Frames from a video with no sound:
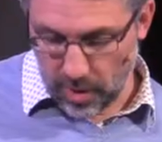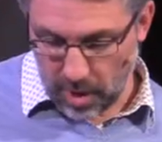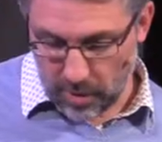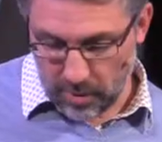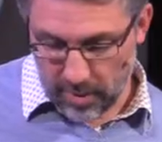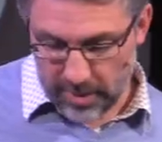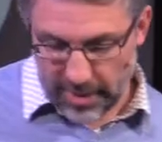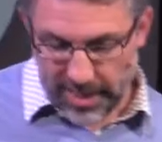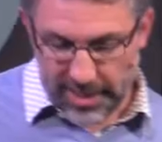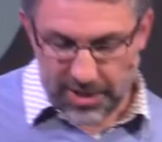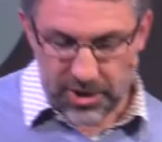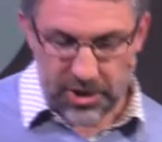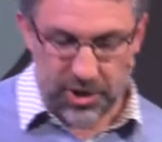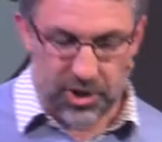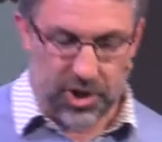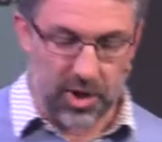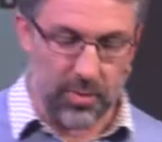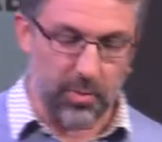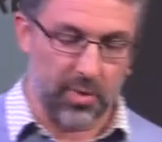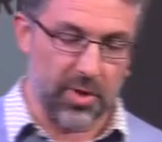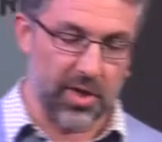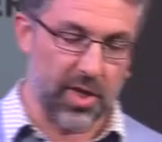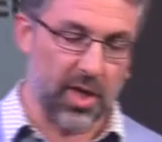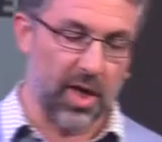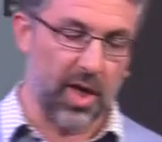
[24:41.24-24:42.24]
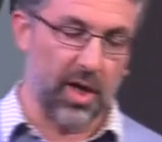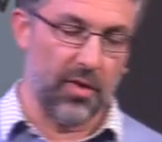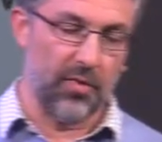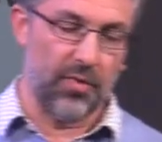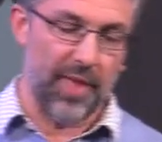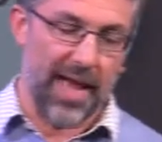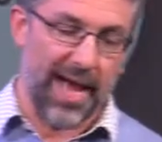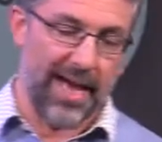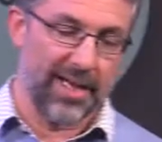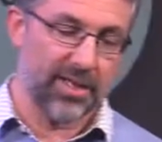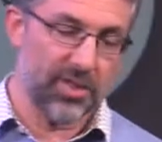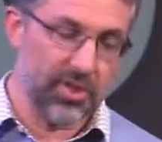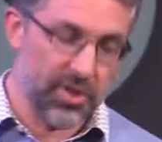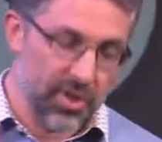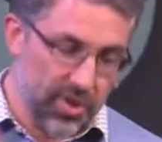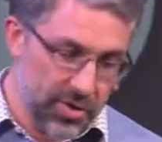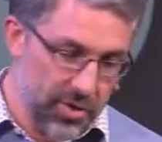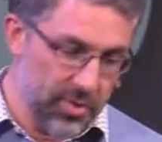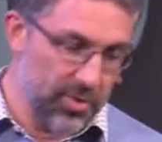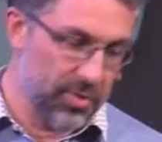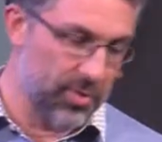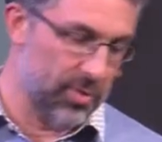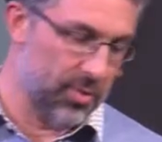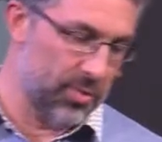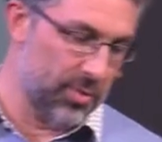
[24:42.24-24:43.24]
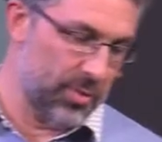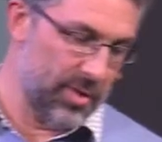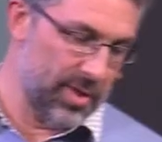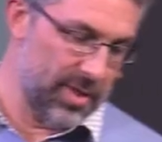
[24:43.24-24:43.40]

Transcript: our relationship with God, that too